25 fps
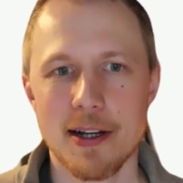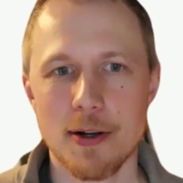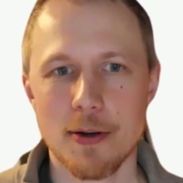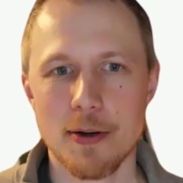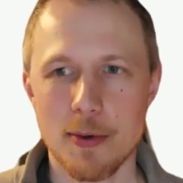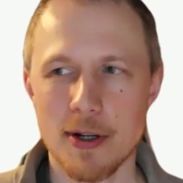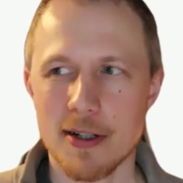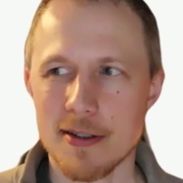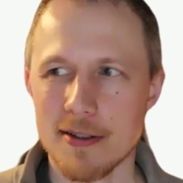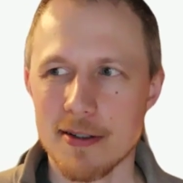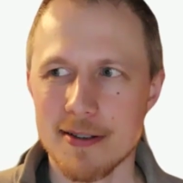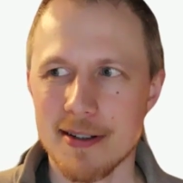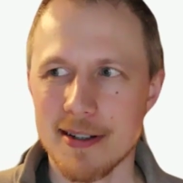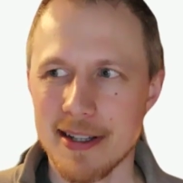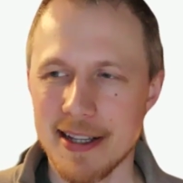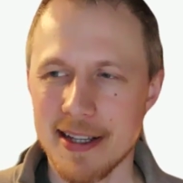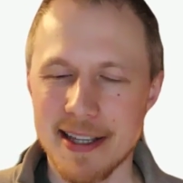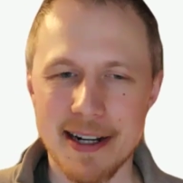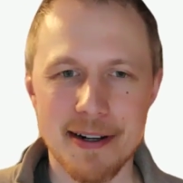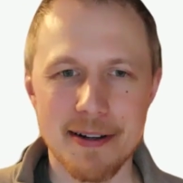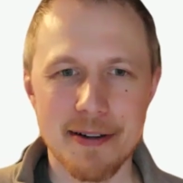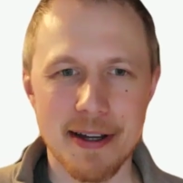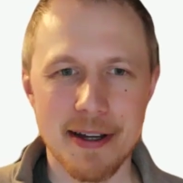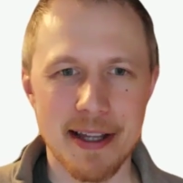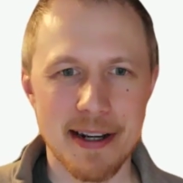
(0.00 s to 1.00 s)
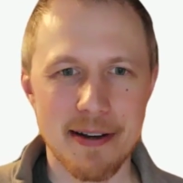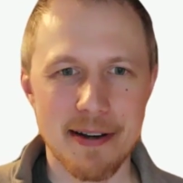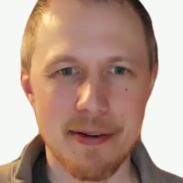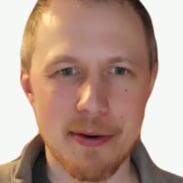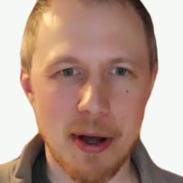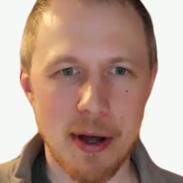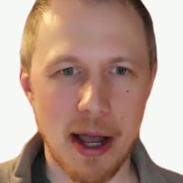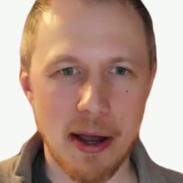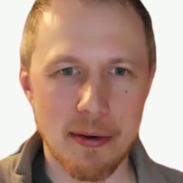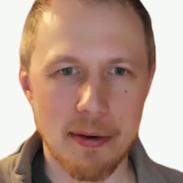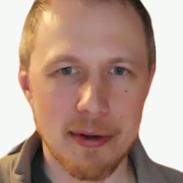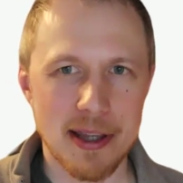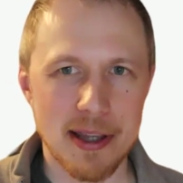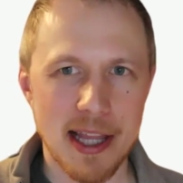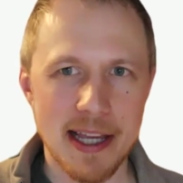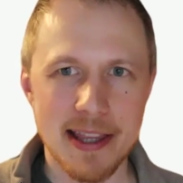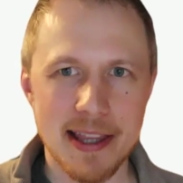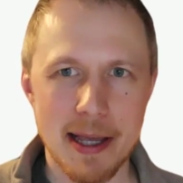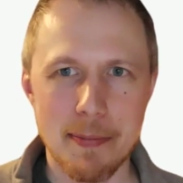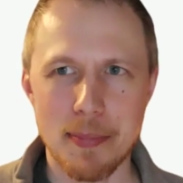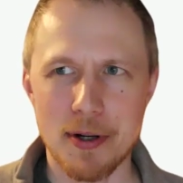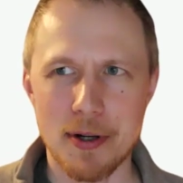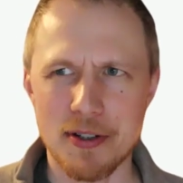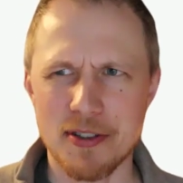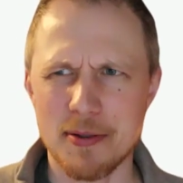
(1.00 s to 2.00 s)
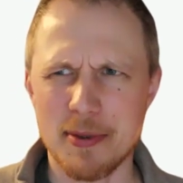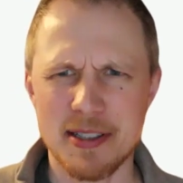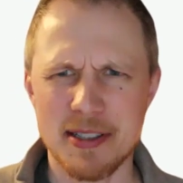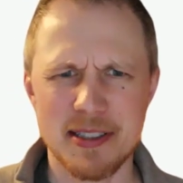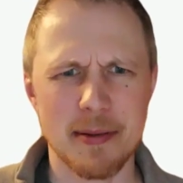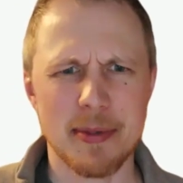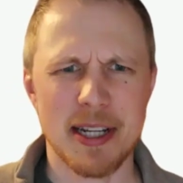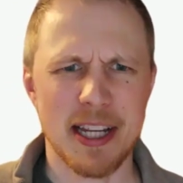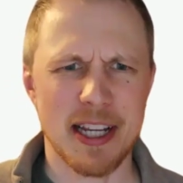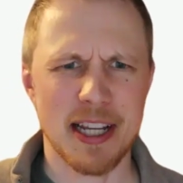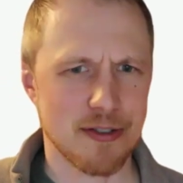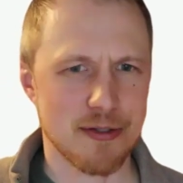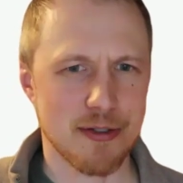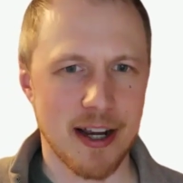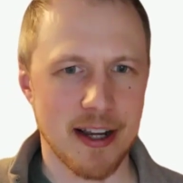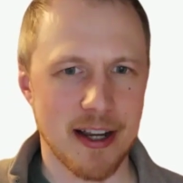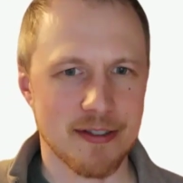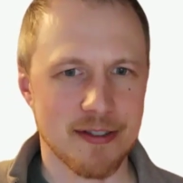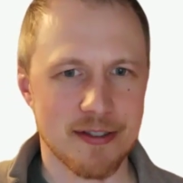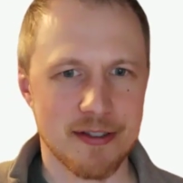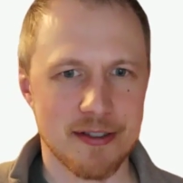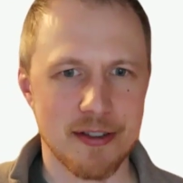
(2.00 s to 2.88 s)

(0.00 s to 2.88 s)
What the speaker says: Well, and I would like that person to be somebody I trust.